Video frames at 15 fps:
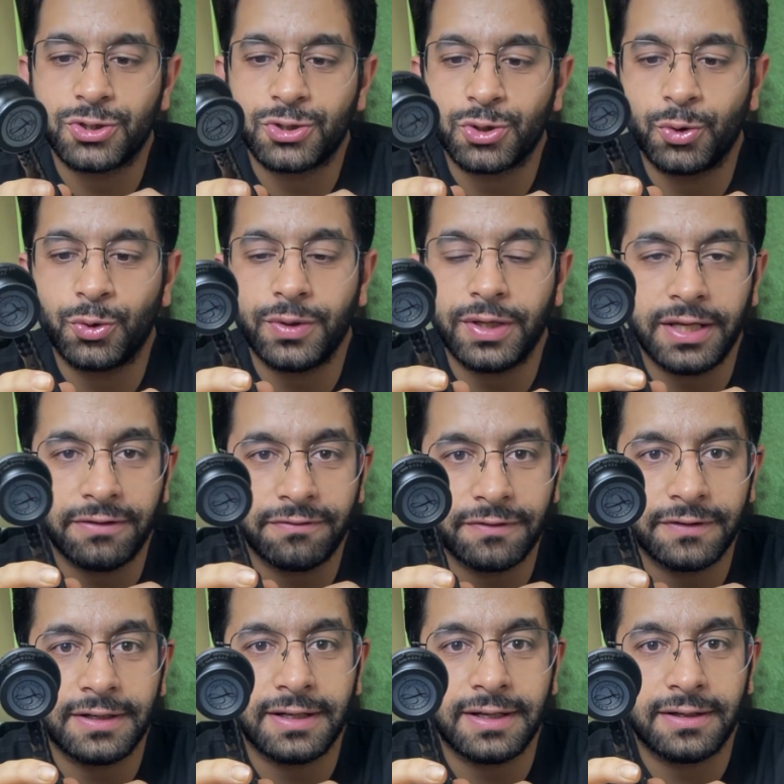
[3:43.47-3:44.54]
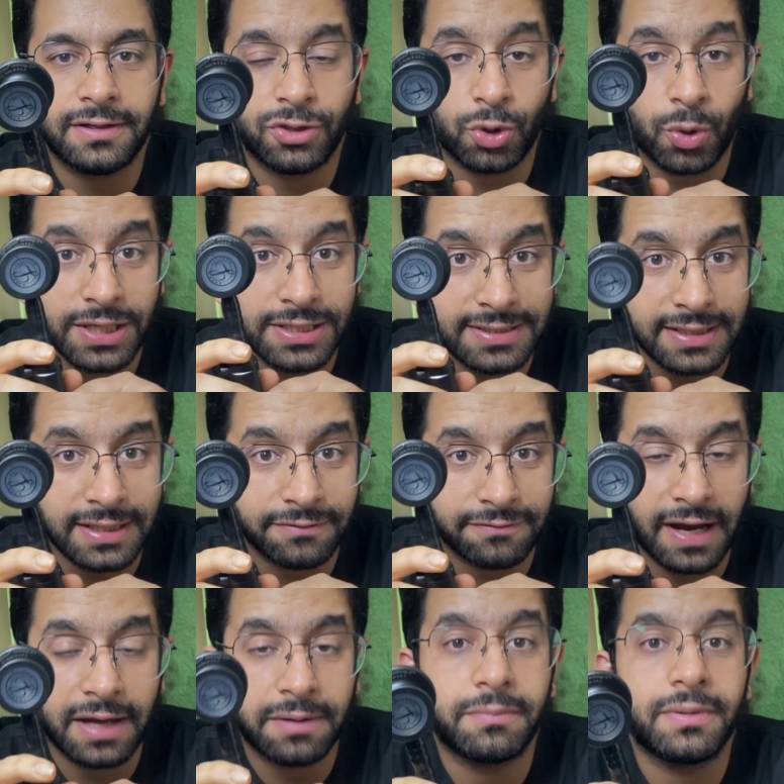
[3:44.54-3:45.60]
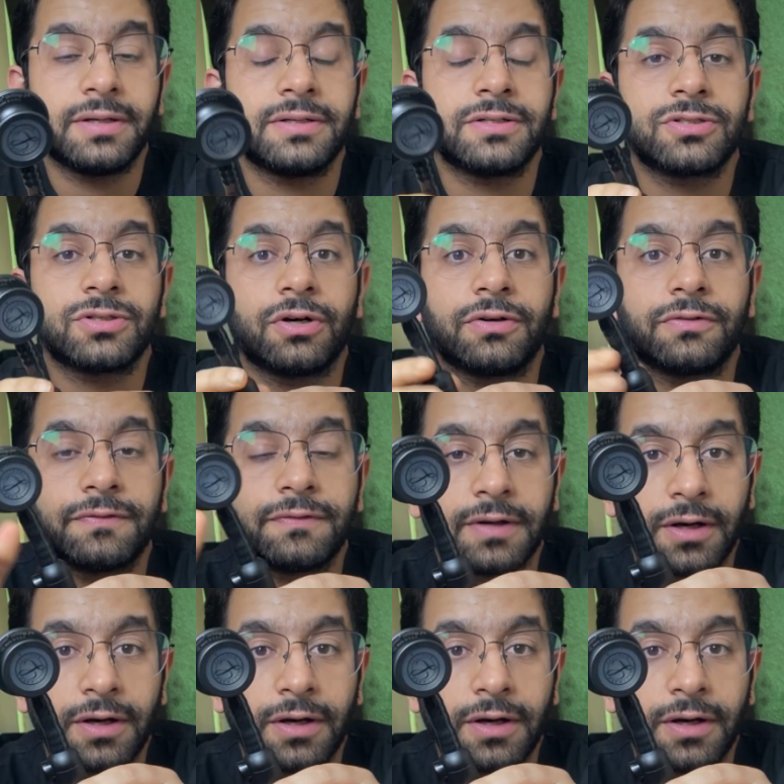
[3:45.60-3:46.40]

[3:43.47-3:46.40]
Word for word: So even in noisy environments of